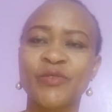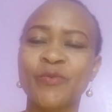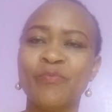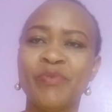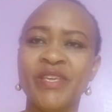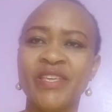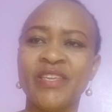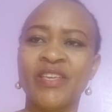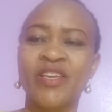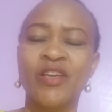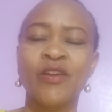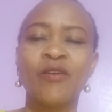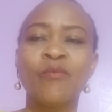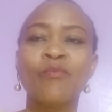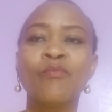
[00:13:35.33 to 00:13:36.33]
to be.
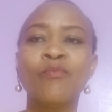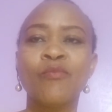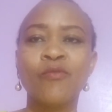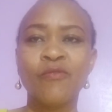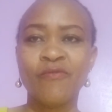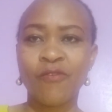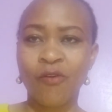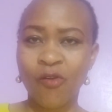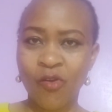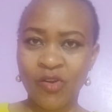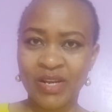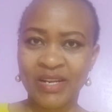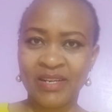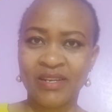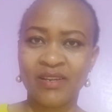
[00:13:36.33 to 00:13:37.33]
Move
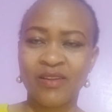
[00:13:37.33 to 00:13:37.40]
on.